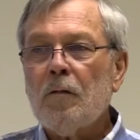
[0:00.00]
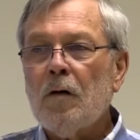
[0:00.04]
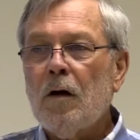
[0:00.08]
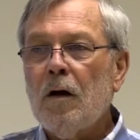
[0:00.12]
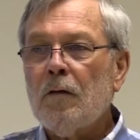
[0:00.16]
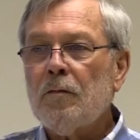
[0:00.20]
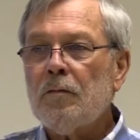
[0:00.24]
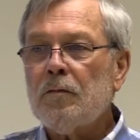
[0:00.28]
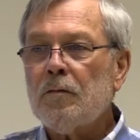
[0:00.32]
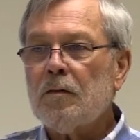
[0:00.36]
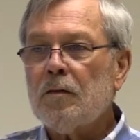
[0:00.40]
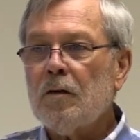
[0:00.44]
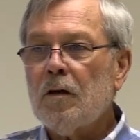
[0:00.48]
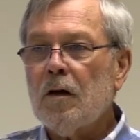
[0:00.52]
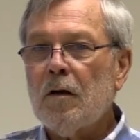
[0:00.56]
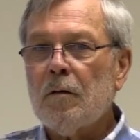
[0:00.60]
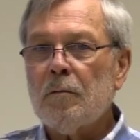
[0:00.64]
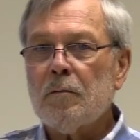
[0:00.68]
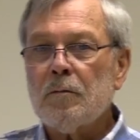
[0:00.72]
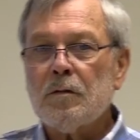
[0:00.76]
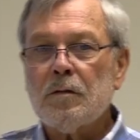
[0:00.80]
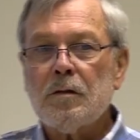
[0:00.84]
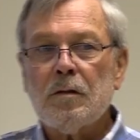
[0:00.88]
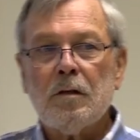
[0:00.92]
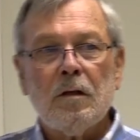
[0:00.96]

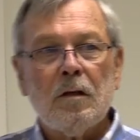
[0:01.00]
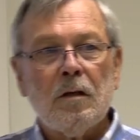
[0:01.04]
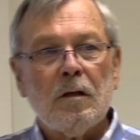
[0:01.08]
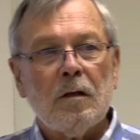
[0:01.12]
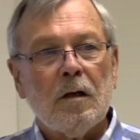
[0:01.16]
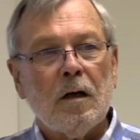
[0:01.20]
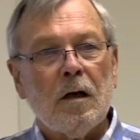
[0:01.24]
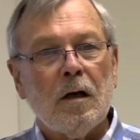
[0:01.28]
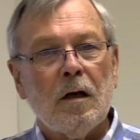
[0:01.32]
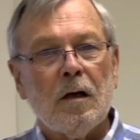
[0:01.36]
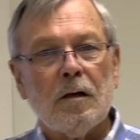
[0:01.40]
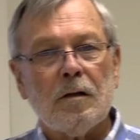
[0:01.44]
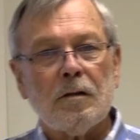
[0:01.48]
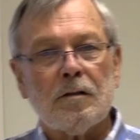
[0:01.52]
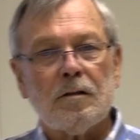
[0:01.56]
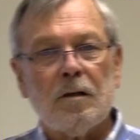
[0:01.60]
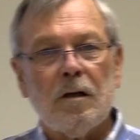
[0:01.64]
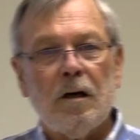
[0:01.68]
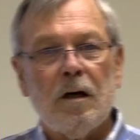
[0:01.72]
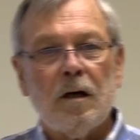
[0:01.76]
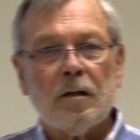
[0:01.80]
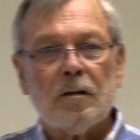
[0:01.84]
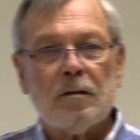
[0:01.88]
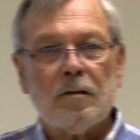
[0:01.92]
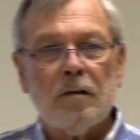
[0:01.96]
oftentimes uh,
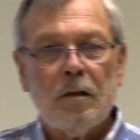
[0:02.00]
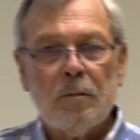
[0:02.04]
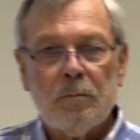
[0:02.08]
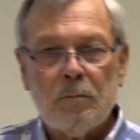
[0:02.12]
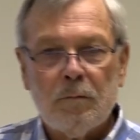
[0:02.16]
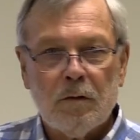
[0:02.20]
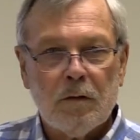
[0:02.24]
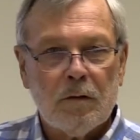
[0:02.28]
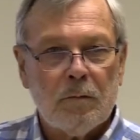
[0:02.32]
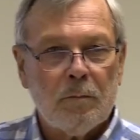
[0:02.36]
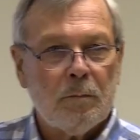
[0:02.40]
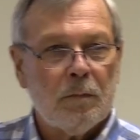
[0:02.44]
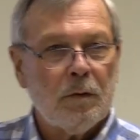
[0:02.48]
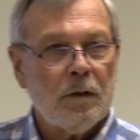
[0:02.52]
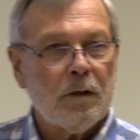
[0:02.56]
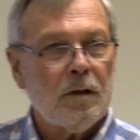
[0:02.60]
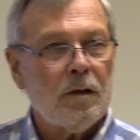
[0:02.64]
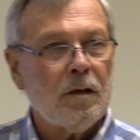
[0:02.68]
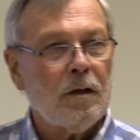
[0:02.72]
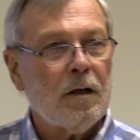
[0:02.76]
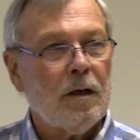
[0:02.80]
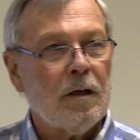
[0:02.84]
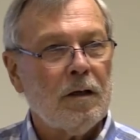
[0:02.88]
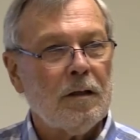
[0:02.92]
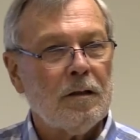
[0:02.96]
stocked up with
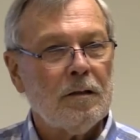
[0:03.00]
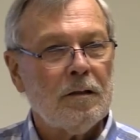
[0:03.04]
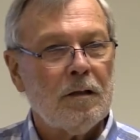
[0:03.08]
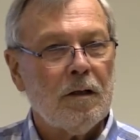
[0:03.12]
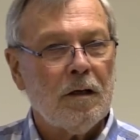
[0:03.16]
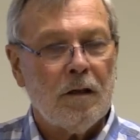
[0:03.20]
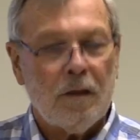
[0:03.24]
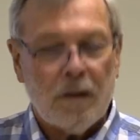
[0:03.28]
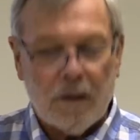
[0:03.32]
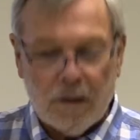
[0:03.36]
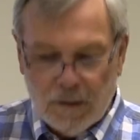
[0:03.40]
beer and, uh,